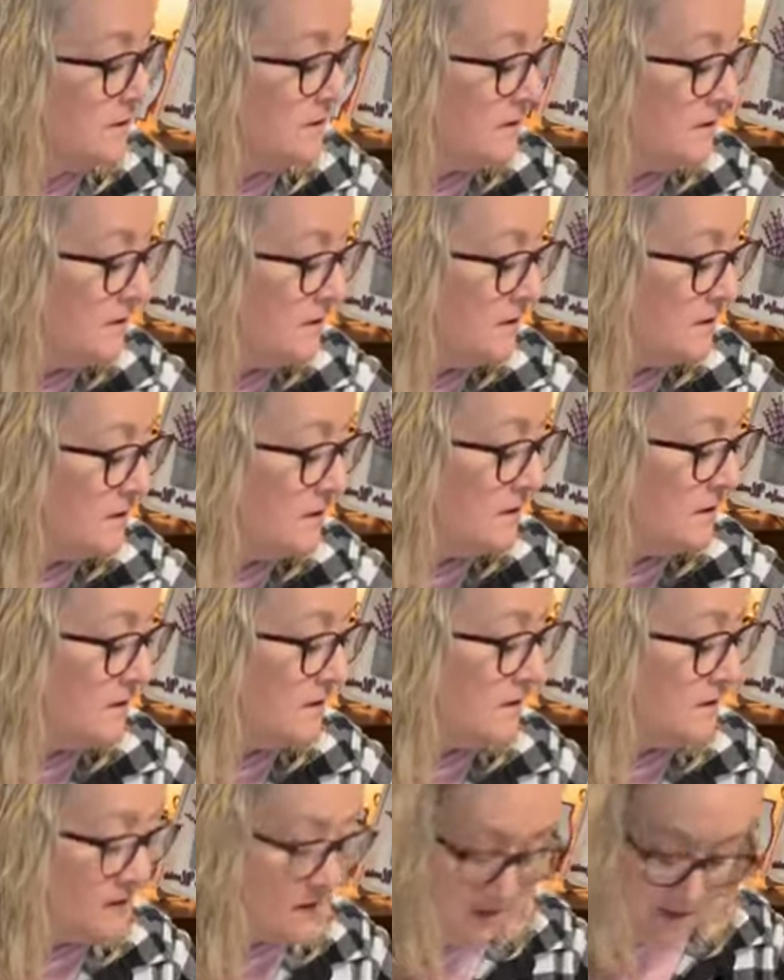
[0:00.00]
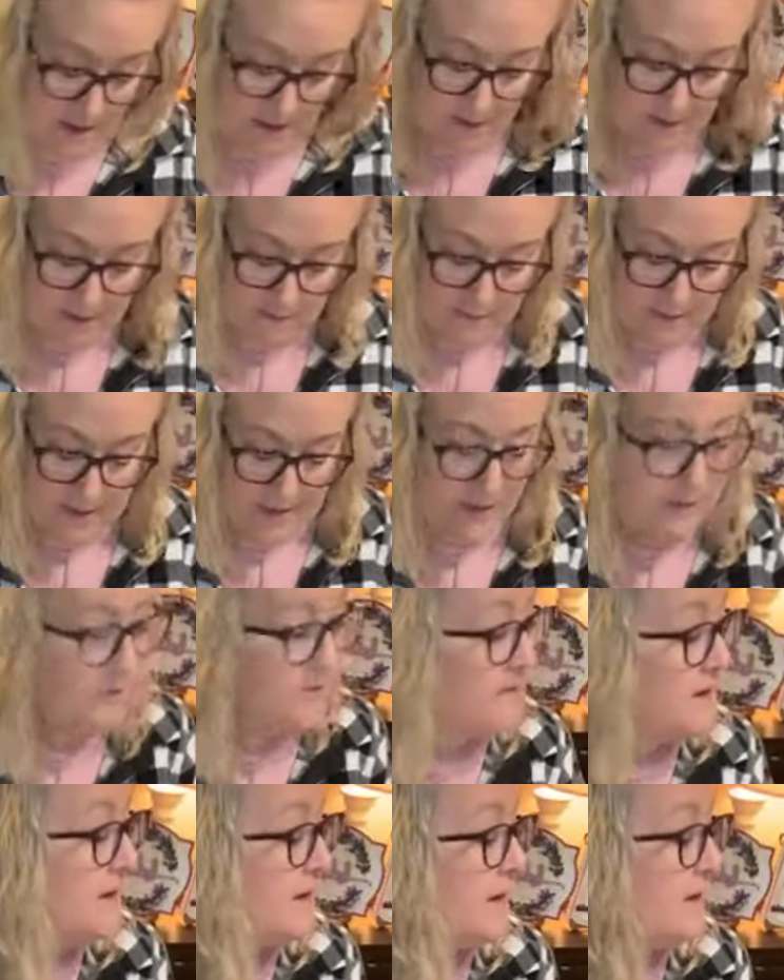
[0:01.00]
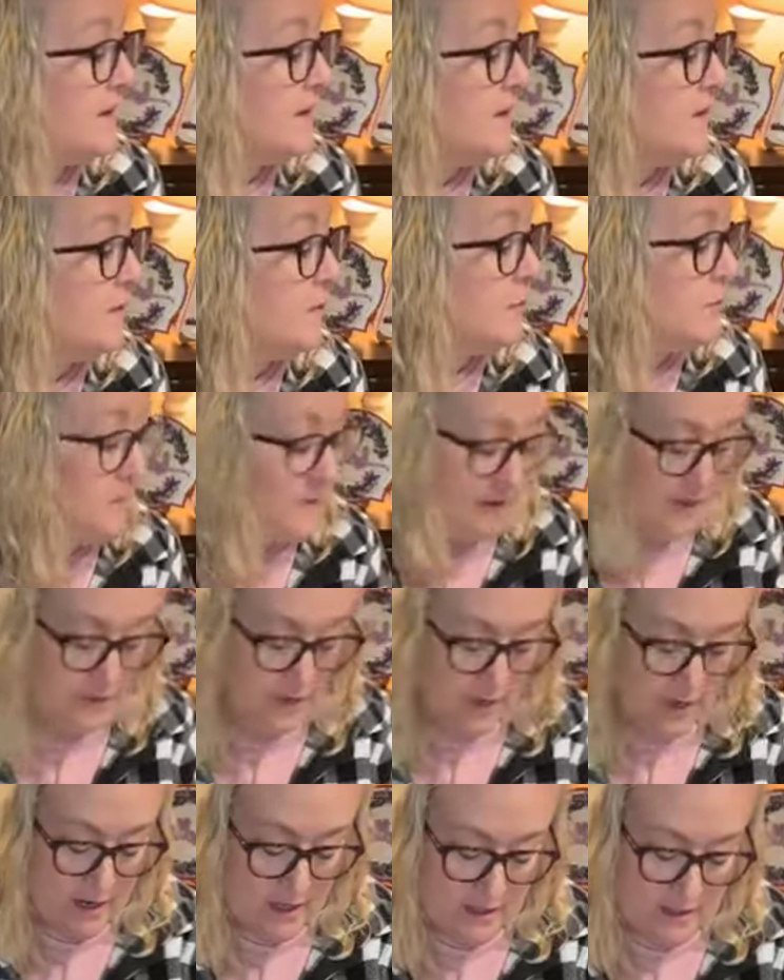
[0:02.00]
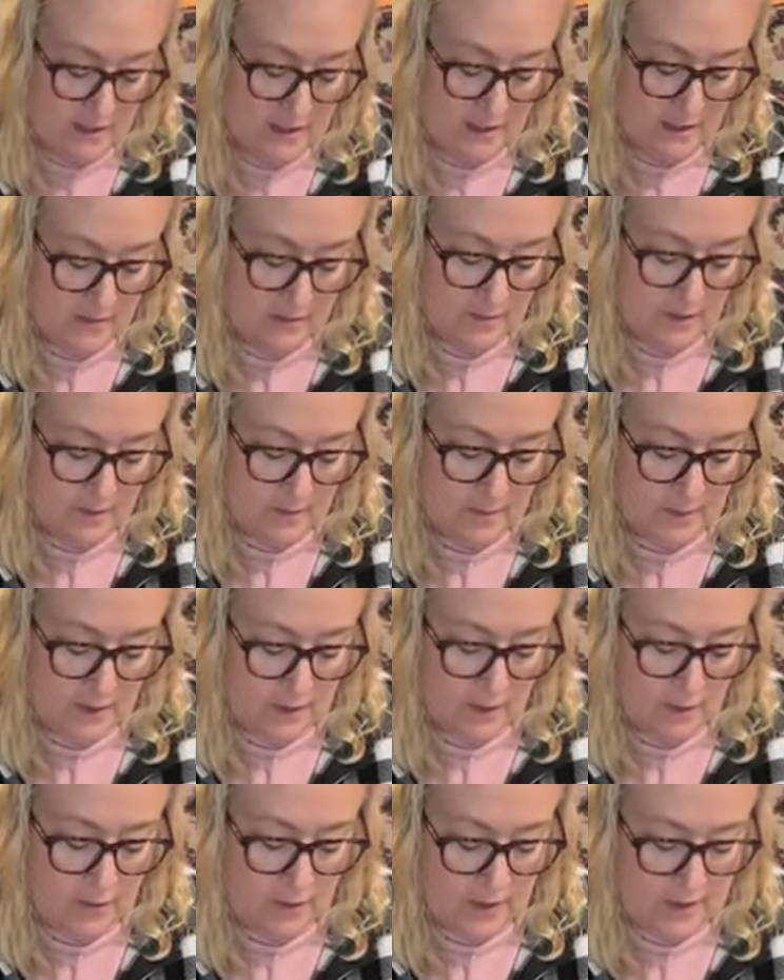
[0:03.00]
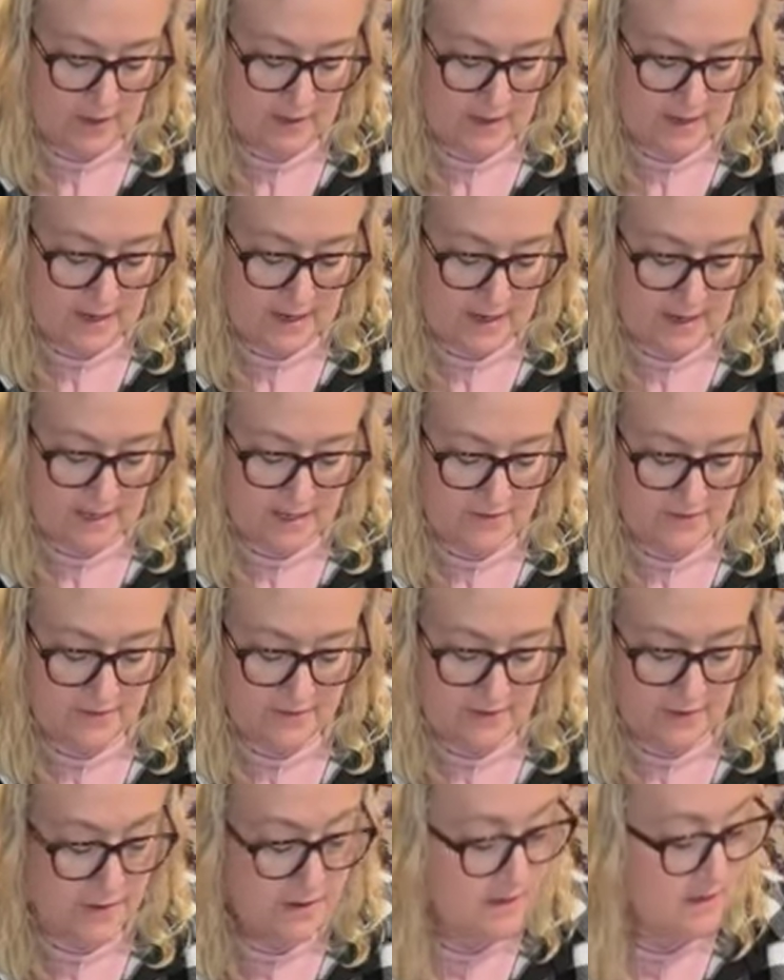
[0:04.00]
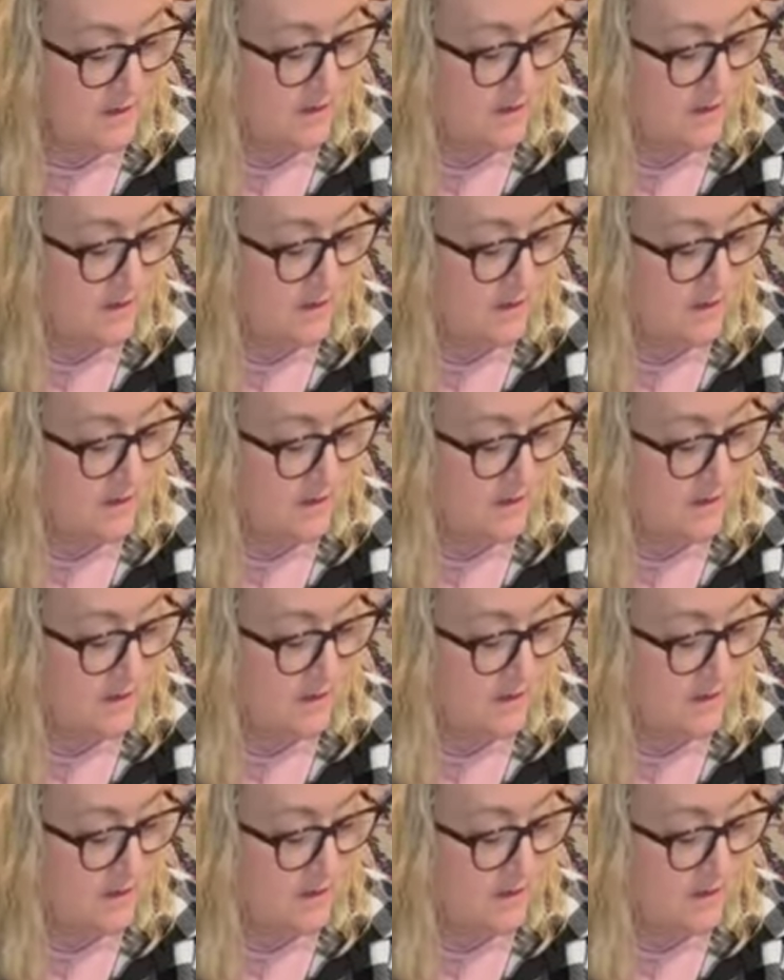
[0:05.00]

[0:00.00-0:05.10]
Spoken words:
But I don't think I can glue them down yet. I don't think my glue gun's hot enough.